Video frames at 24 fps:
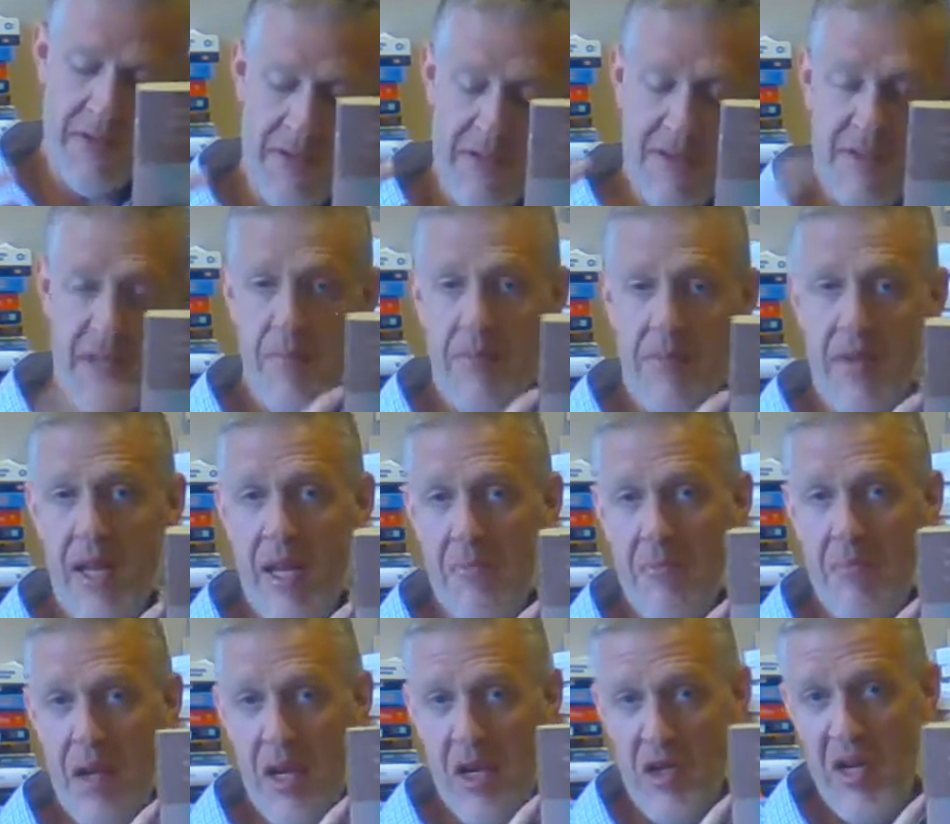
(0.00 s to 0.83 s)
is the same
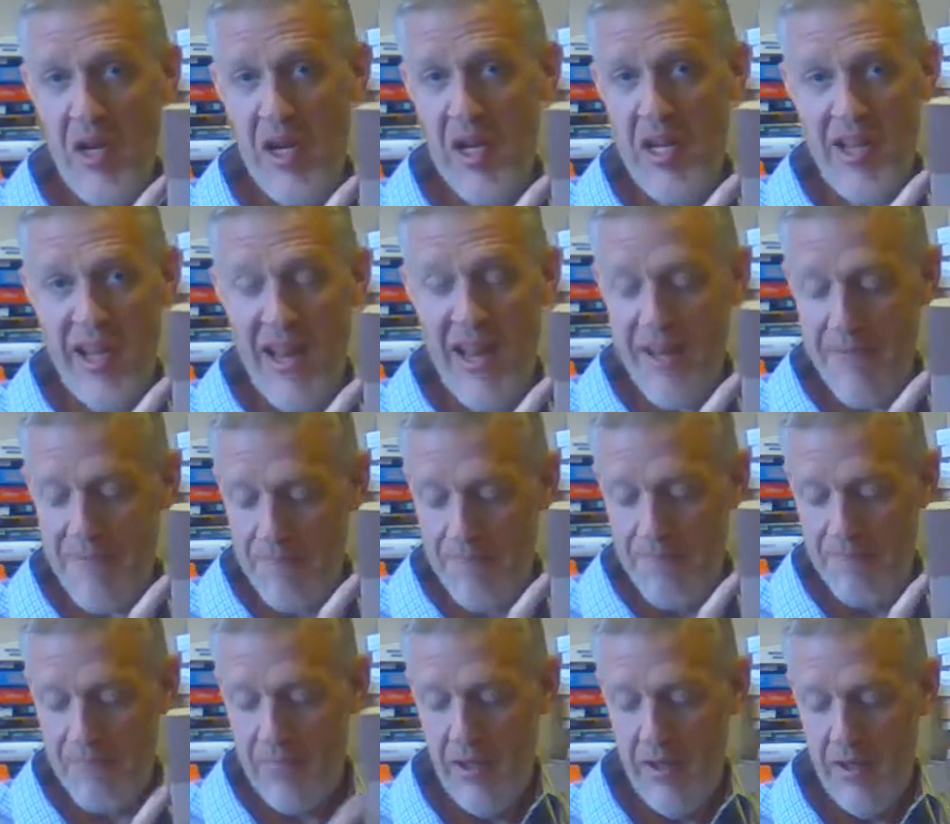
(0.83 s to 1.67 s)
thing, page eighty-eight.
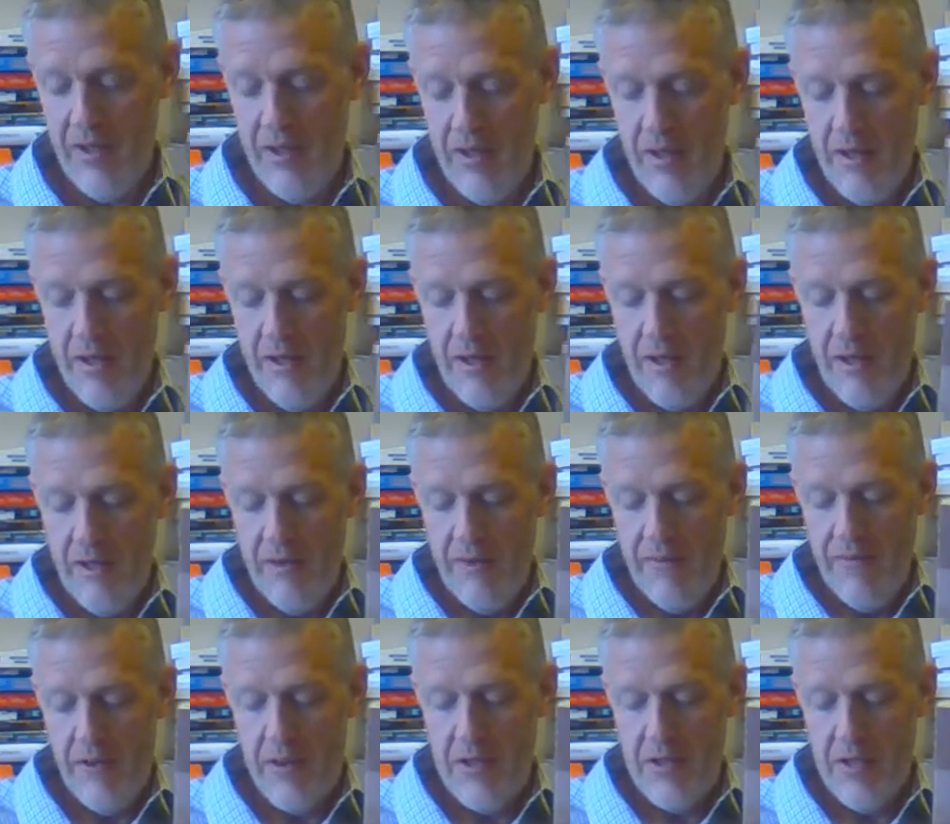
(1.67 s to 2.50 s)

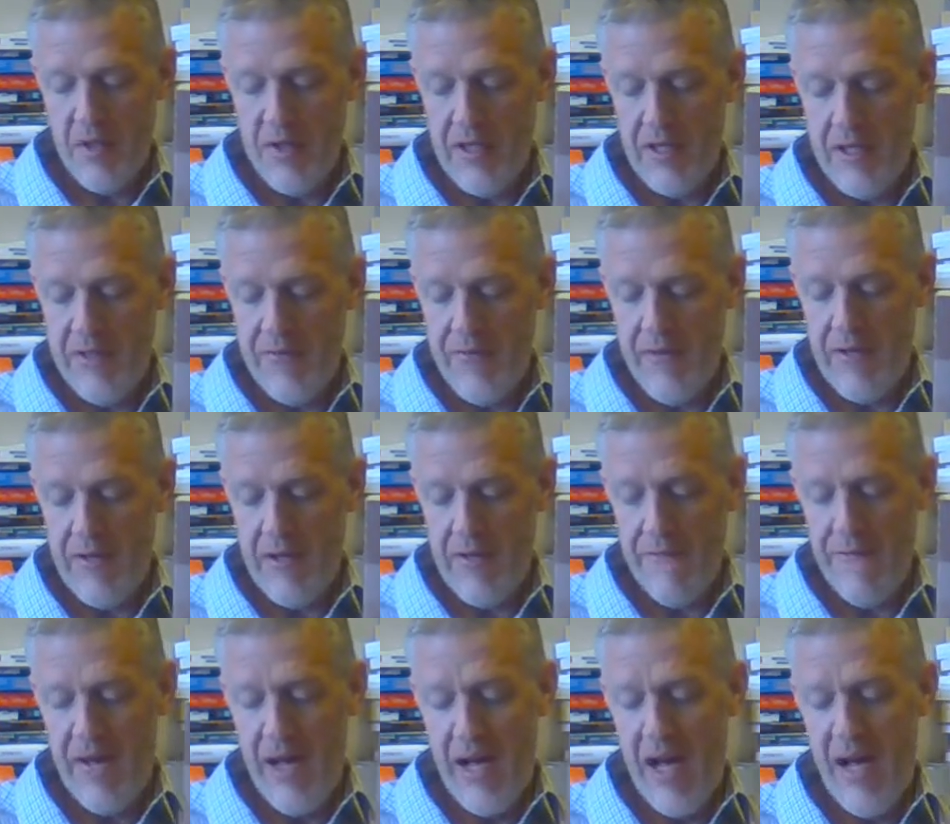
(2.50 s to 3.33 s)
Footnote six
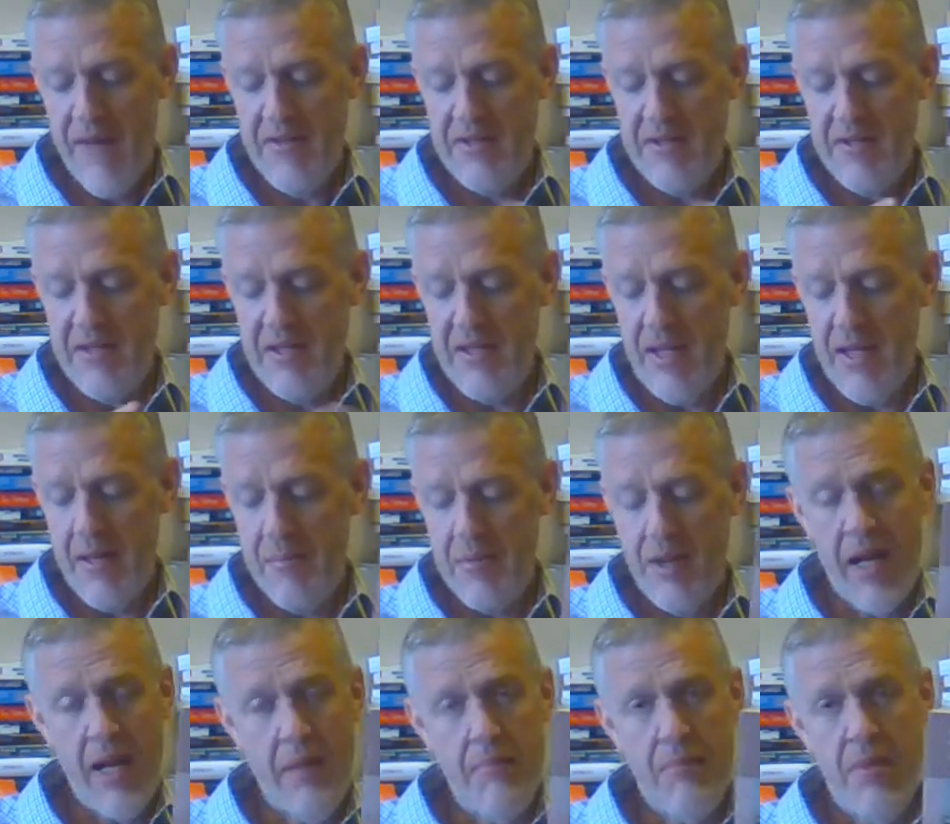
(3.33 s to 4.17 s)
fifty-five is the same
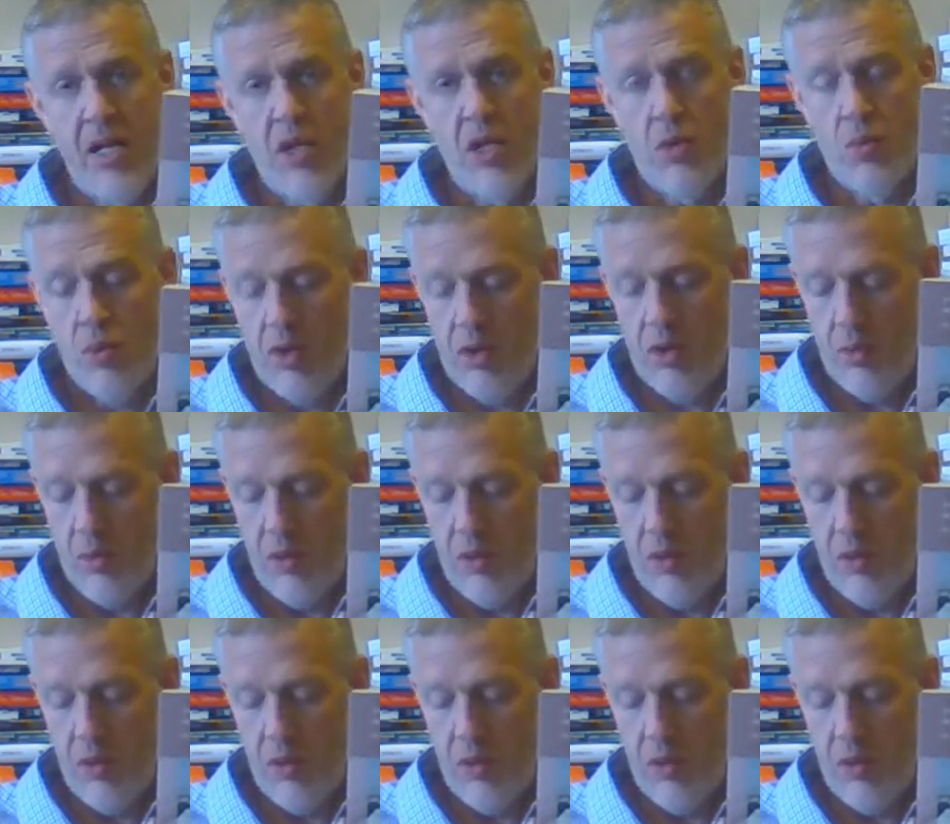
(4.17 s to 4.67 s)
thing, page one